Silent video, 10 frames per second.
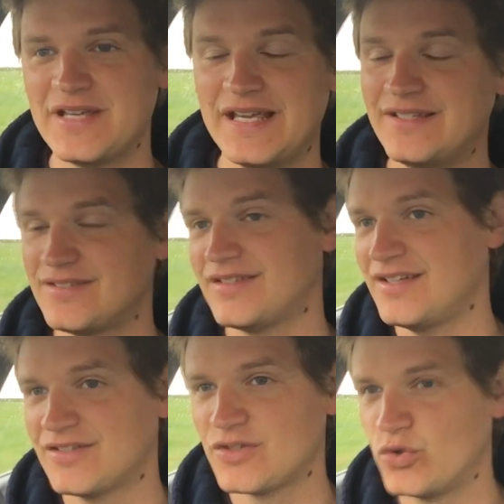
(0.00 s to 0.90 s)
is
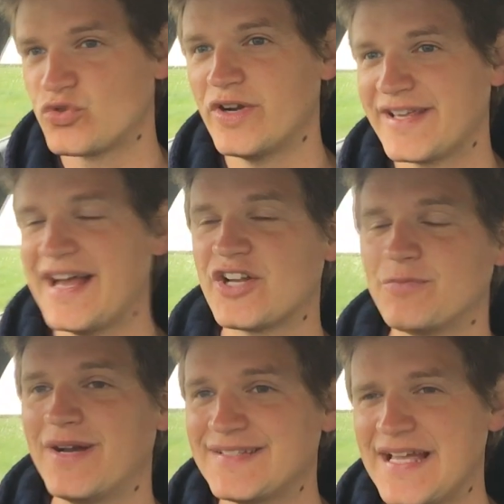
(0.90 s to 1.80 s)
the Lord trying to catch
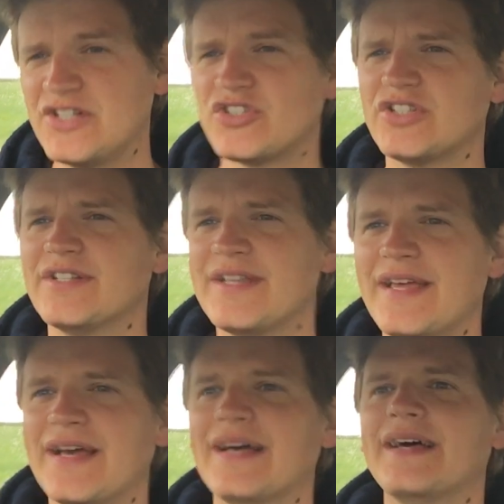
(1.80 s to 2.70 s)
my attention
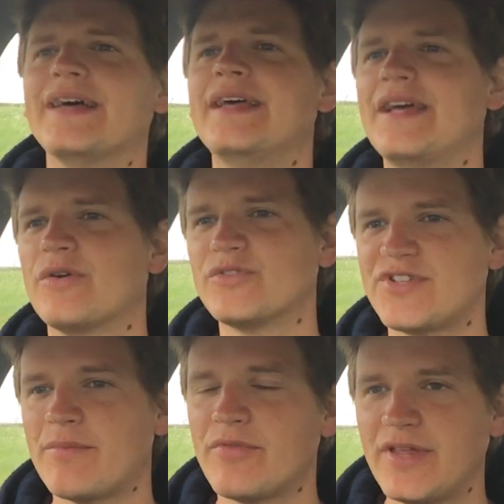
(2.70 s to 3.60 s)
here on
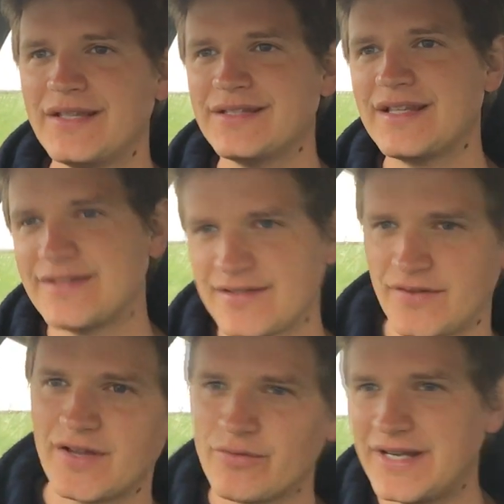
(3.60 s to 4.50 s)
something? Is there
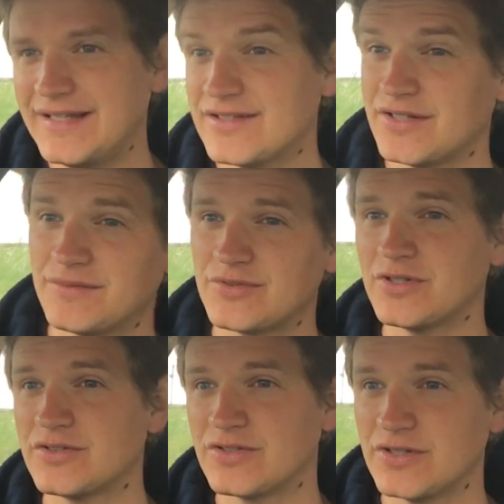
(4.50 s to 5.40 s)
something I really need
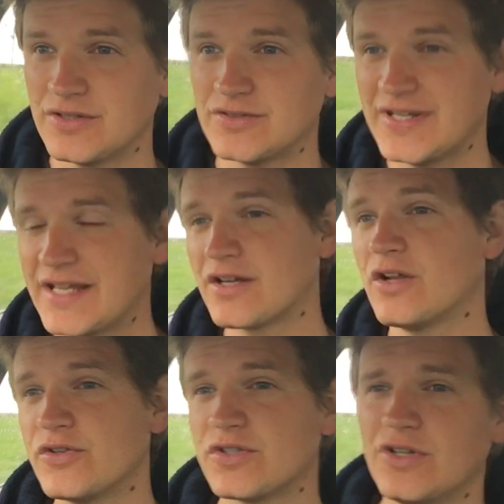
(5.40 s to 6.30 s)
to take a
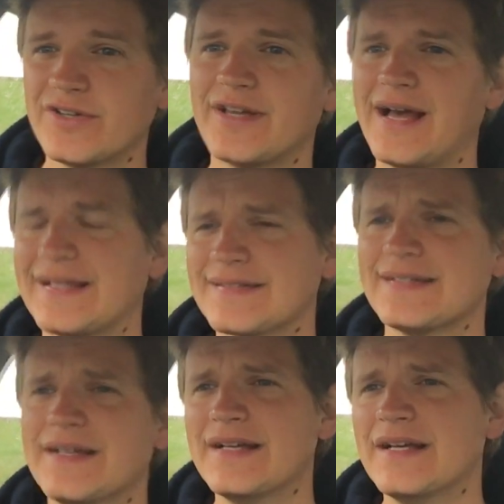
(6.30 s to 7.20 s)
closer look at?
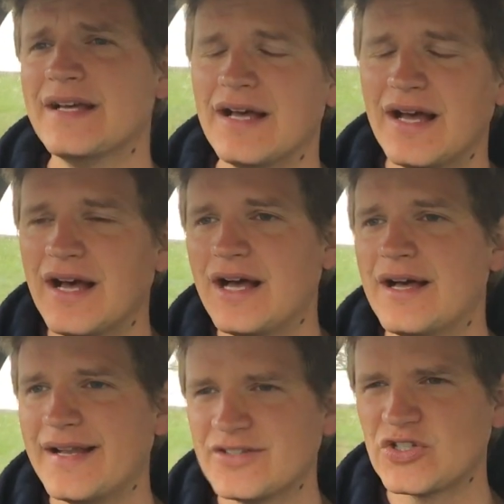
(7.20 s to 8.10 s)

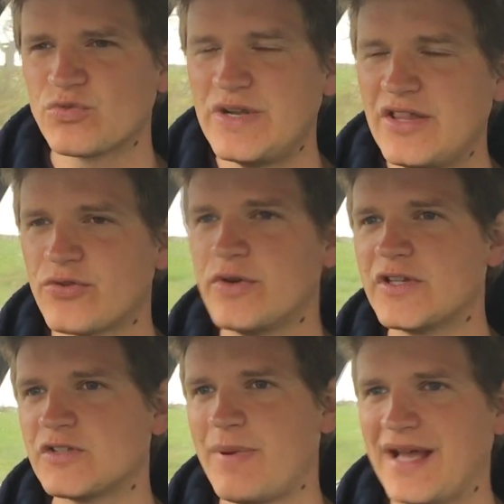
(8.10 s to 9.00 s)
And as I was reading through
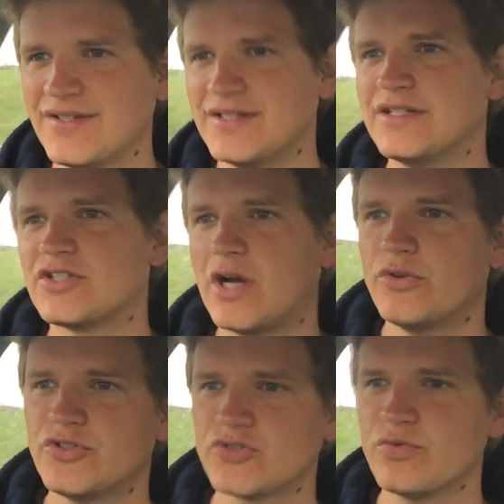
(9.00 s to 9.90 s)
this passage, I
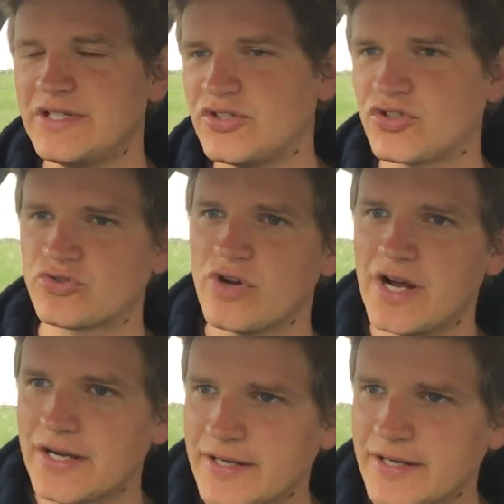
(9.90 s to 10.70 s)
was just really struck